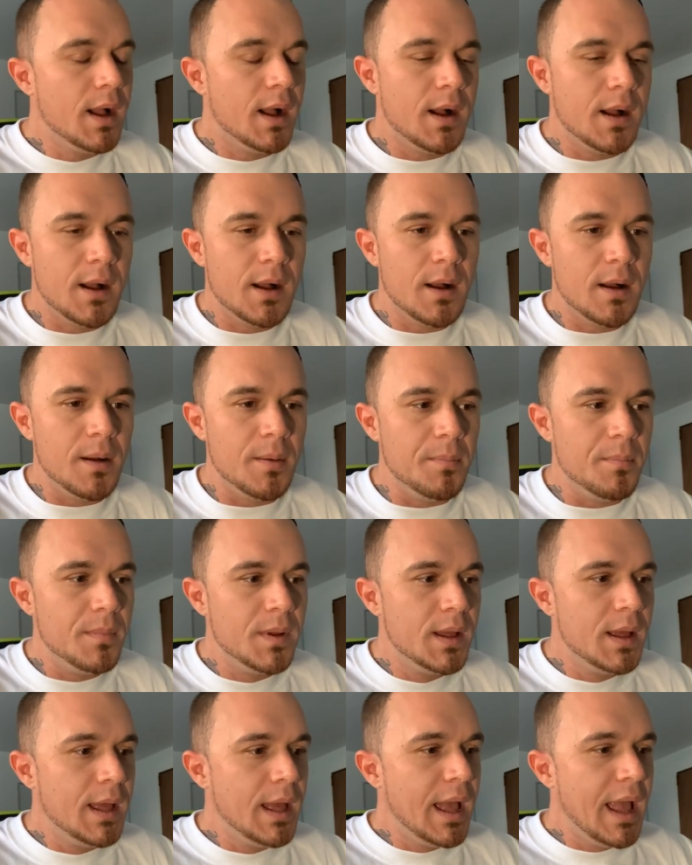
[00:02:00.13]
but
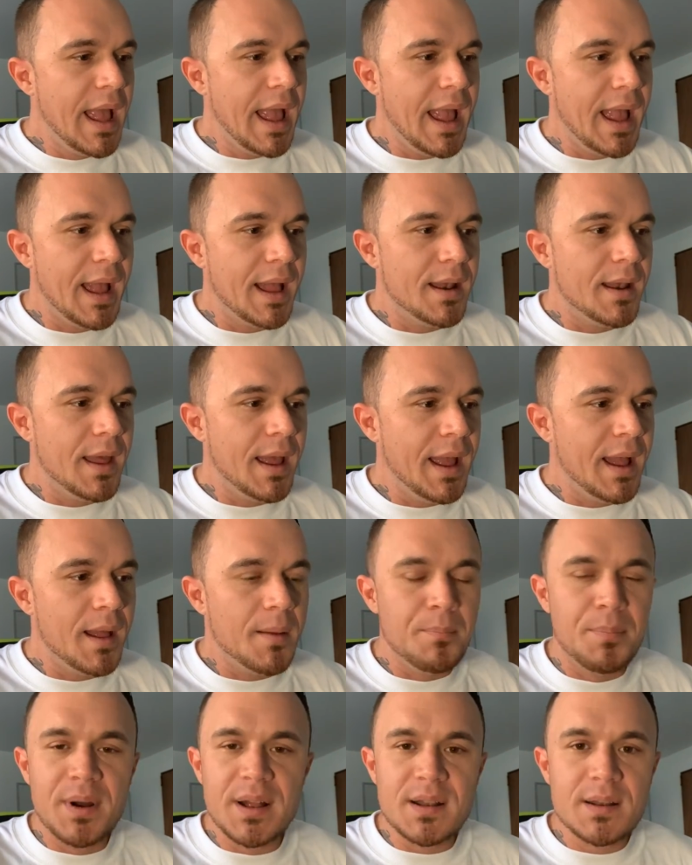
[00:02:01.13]

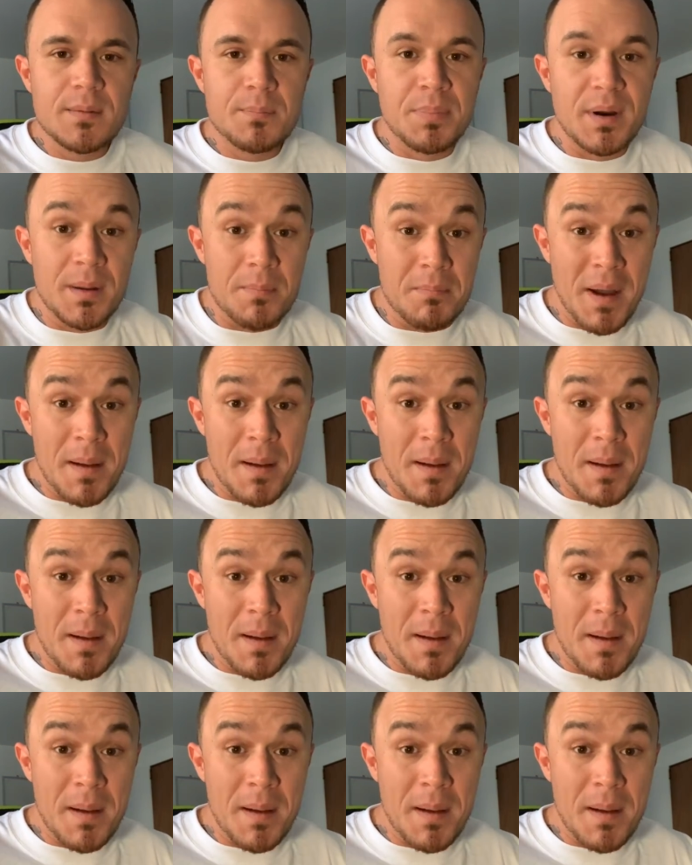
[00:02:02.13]
my